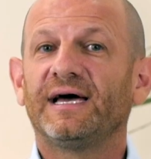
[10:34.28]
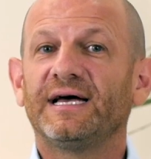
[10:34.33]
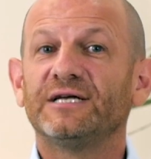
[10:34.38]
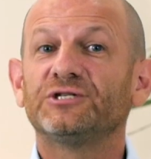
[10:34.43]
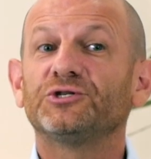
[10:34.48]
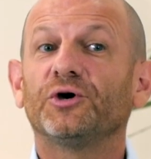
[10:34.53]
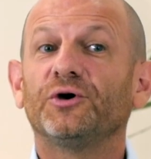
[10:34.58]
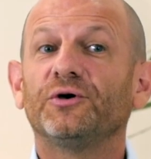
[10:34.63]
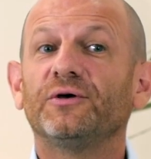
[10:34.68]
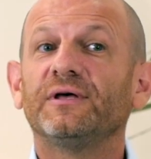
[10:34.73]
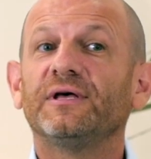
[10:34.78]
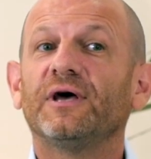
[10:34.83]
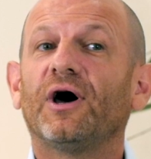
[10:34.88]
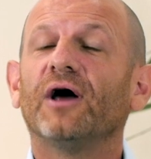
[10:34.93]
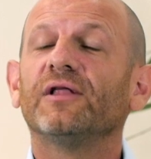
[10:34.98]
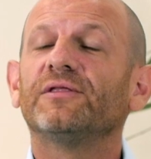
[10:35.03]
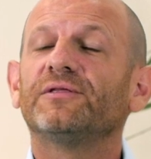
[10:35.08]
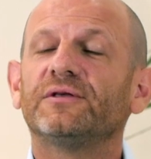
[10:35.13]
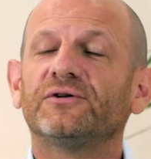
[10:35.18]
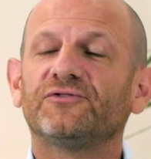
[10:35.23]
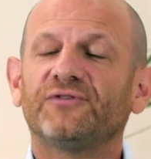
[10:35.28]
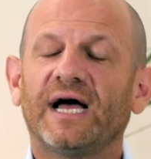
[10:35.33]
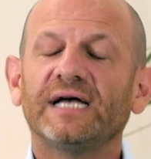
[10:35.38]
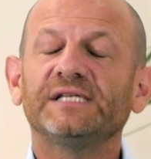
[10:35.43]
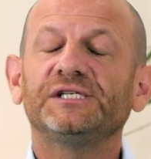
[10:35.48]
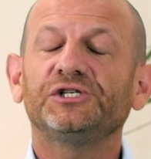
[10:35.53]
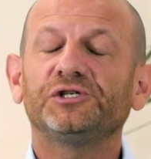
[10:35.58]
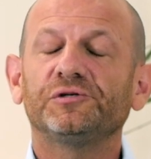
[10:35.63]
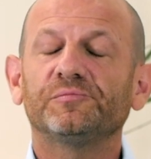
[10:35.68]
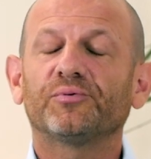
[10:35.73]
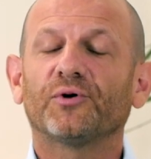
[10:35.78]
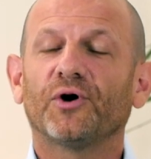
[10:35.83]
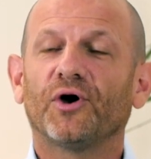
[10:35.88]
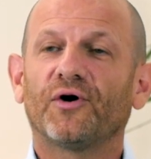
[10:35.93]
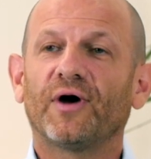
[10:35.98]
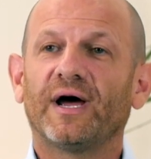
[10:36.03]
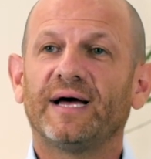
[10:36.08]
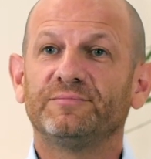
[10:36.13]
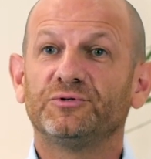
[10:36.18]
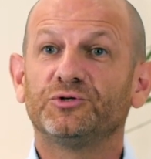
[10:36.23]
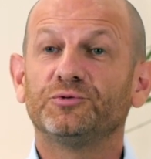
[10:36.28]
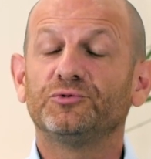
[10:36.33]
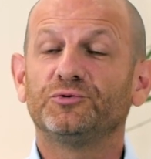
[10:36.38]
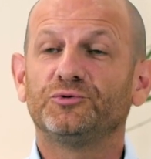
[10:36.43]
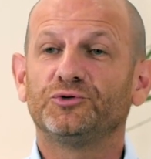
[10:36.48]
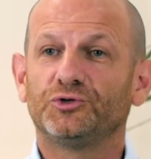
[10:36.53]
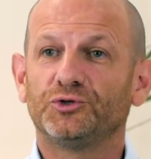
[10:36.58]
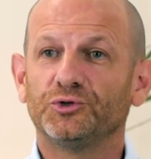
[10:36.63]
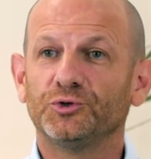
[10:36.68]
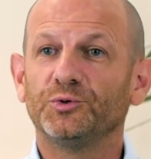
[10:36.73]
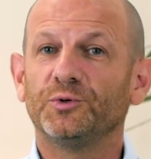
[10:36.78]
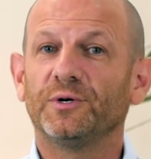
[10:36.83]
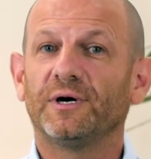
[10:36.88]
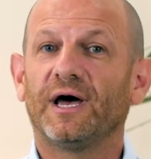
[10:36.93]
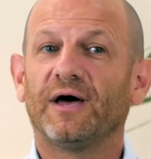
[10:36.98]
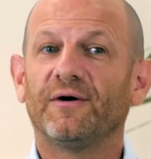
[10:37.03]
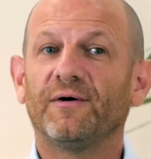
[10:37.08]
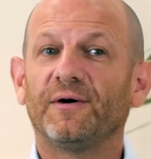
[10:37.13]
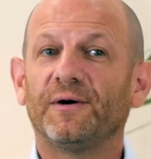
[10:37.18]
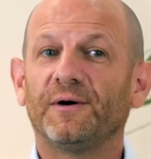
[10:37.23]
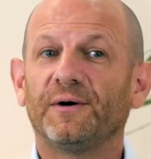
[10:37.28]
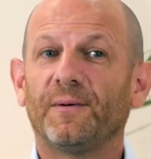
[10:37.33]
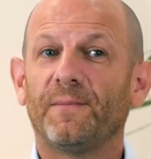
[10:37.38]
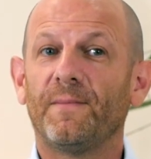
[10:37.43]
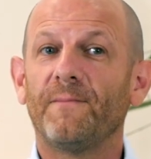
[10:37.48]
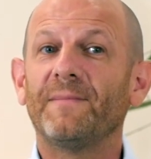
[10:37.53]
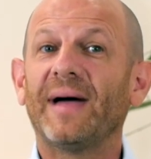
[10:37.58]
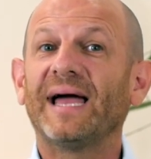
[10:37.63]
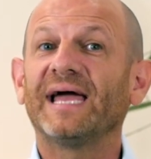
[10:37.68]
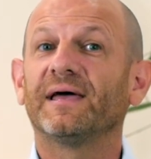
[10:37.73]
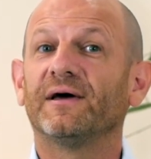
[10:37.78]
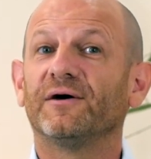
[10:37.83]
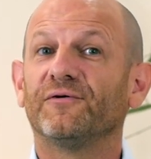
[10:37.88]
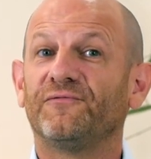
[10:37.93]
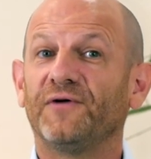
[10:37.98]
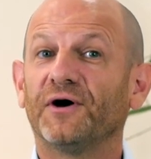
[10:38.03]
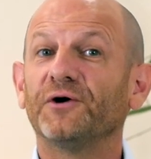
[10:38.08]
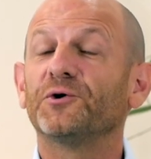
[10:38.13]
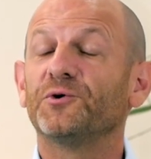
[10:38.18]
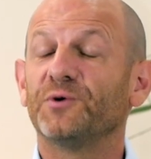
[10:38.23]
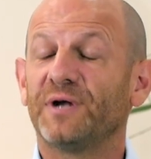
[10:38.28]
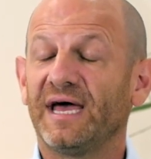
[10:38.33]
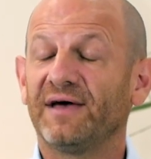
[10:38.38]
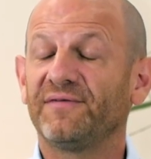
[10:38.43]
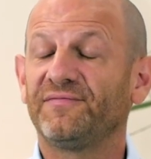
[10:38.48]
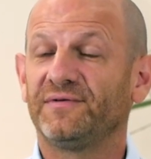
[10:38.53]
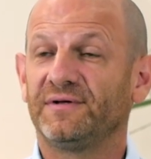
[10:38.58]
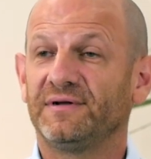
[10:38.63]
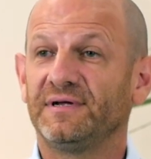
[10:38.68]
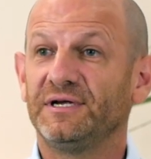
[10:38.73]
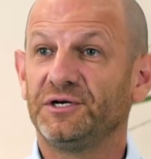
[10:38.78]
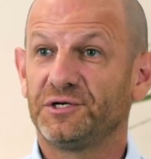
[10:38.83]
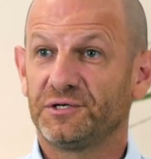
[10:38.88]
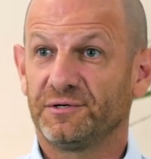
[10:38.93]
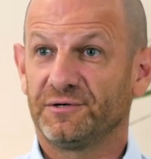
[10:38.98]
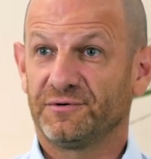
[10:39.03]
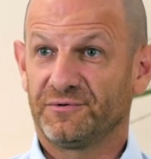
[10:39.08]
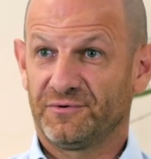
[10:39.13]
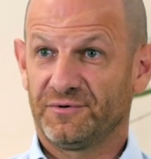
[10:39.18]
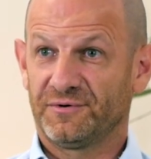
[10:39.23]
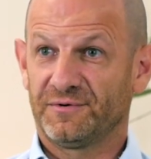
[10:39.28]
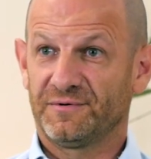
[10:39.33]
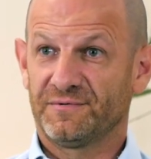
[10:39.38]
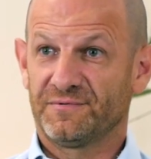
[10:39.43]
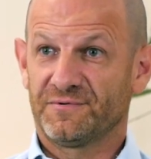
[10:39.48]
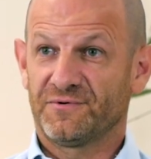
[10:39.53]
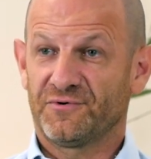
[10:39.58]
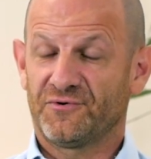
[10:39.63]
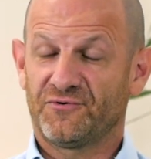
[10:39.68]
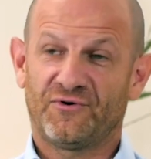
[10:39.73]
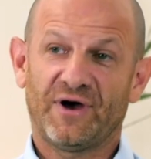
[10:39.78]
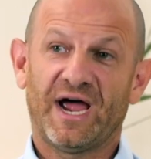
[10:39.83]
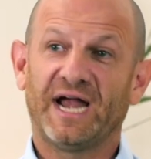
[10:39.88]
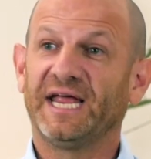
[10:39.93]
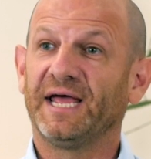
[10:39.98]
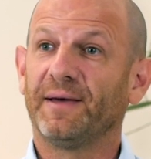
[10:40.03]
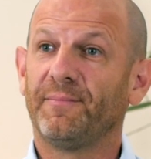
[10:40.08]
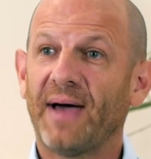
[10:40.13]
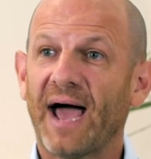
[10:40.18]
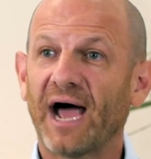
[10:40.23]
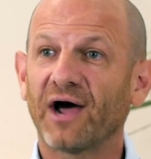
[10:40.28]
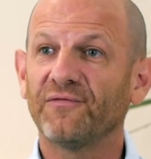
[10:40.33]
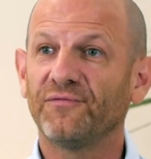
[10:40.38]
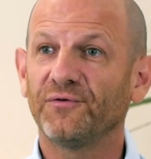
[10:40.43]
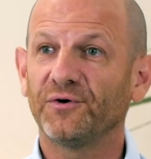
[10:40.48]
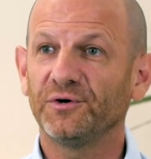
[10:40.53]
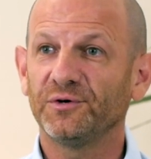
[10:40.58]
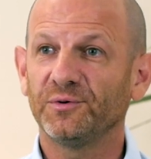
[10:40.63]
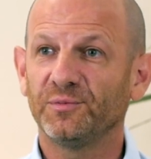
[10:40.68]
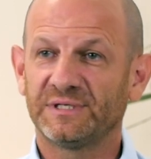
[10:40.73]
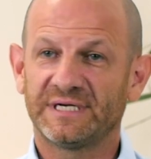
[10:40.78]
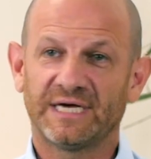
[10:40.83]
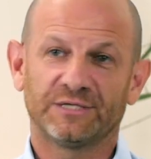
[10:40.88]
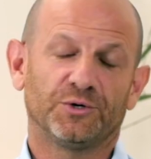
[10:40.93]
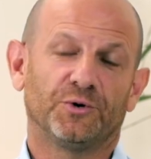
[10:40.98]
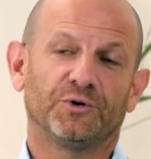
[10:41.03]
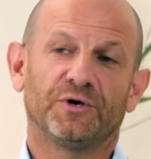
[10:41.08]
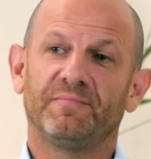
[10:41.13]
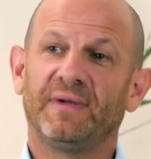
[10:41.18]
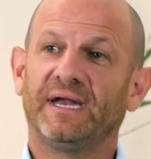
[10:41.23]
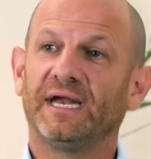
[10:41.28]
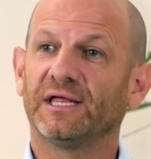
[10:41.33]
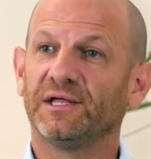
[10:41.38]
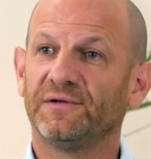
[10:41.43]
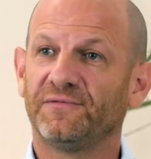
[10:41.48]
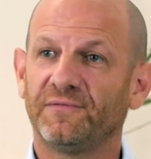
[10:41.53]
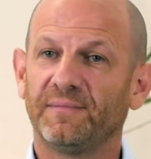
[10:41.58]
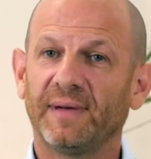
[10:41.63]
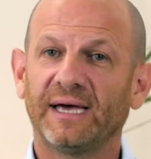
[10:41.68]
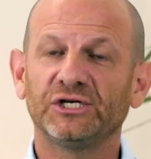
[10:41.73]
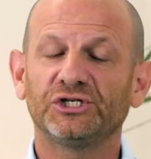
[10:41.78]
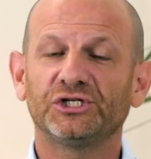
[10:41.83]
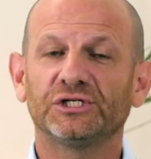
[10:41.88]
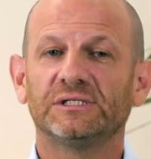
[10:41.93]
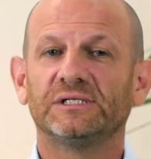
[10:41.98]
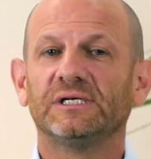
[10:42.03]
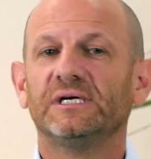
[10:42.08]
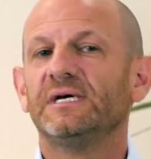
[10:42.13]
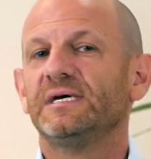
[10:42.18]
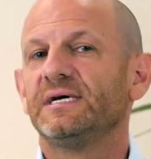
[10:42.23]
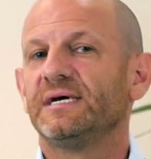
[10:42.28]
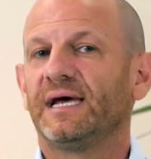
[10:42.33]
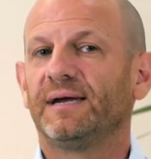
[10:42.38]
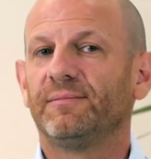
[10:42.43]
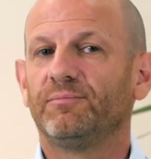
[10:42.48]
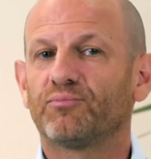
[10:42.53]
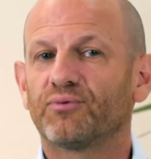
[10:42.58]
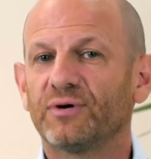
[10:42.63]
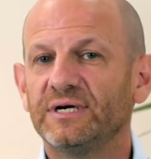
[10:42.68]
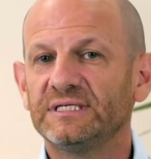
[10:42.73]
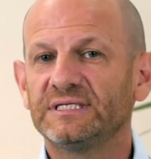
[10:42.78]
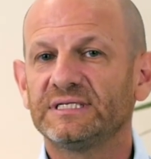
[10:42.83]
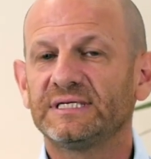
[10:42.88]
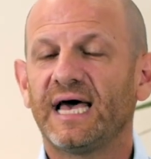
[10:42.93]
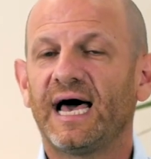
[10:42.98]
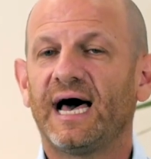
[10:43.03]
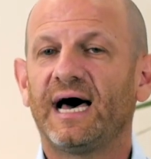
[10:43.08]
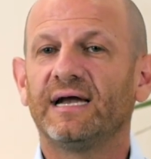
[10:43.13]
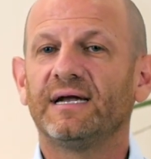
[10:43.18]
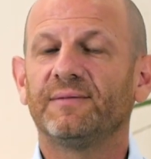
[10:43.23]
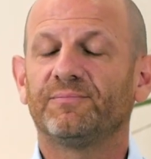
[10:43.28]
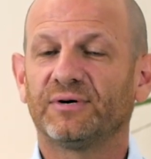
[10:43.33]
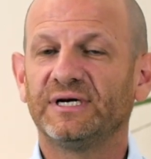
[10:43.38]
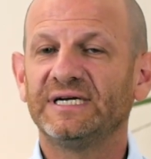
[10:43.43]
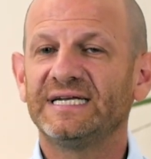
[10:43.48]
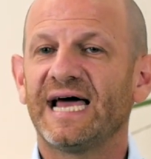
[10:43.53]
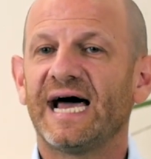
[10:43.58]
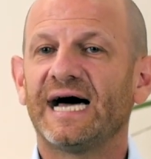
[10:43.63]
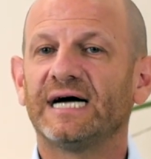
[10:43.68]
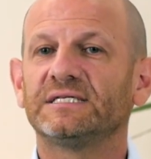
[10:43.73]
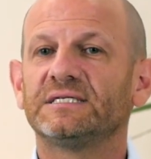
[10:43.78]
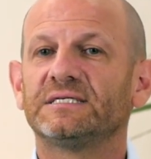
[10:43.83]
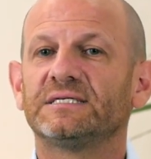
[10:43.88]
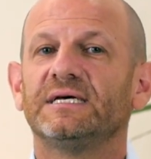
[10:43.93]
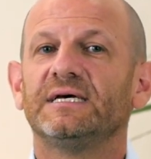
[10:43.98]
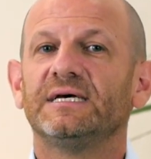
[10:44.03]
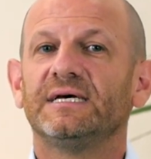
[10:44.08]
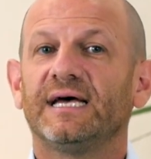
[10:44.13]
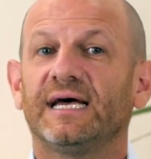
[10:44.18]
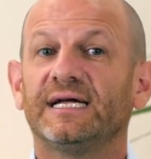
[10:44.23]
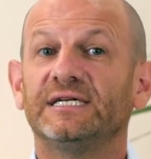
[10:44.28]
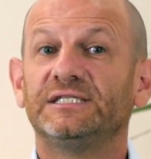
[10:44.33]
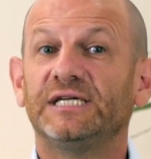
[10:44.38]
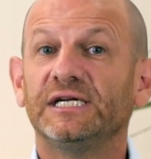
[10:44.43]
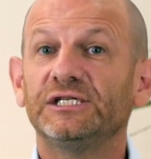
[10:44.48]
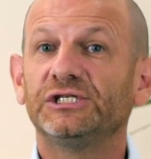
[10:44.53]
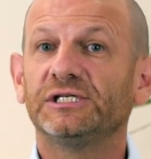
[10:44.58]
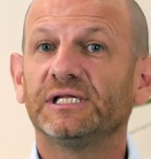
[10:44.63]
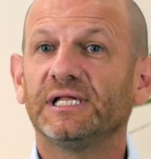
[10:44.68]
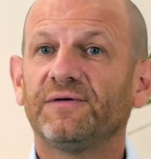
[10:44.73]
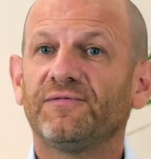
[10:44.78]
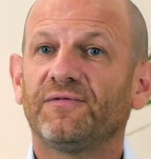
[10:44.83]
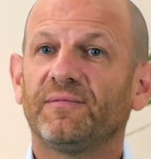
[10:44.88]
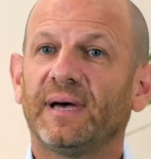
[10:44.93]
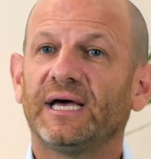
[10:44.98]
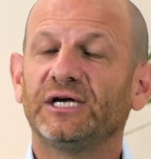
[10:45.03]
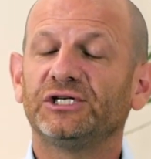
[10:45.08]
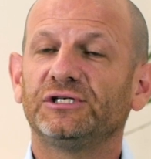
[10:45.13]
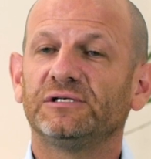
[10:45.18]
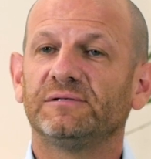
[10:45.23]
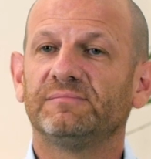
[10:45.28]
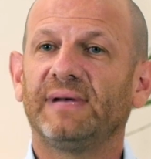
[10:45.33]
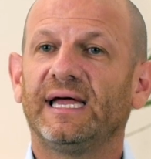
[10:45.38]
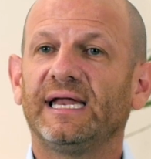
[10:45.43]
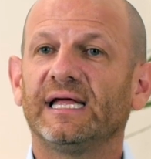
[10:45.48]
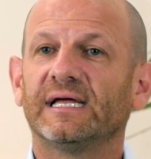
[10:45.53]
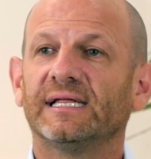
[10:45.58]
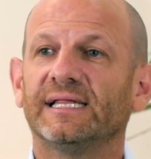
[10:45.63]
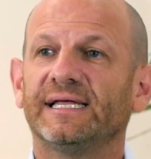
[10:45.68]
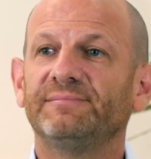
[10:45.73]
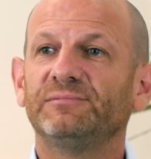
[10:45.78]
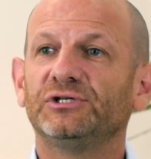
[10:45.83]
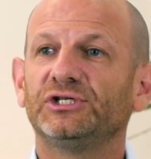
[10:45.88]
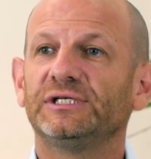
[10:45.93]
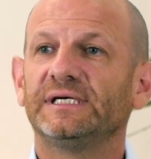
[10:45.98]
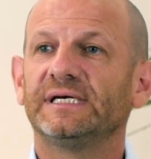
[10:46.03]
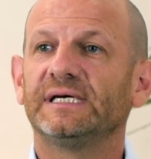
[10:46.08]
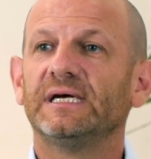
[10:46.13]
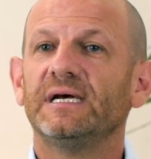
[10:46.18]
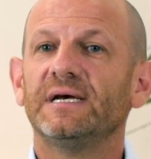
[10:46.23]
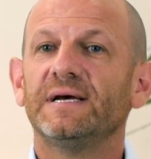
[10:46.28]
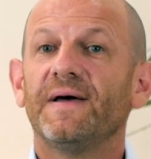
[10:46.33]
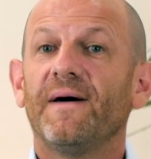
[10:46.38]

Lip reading: So the transition programs do make a very good effort into creating a pack for you, which has all your medical information and printouts and digital information, medical imaging.